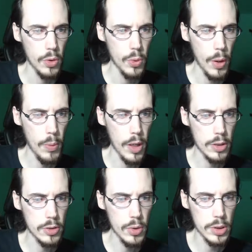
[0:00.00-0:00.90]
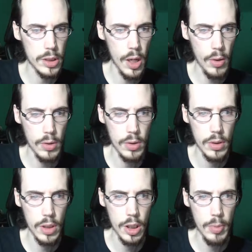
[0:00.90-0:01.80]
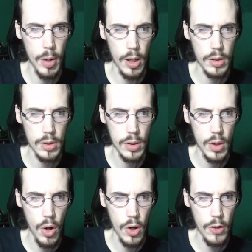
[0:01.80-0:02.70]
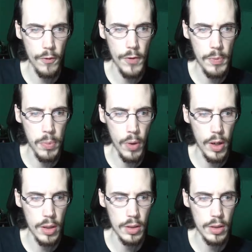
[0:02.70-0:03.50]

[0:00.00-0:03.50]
Great way to slow us down. Come on. On your feet, boy.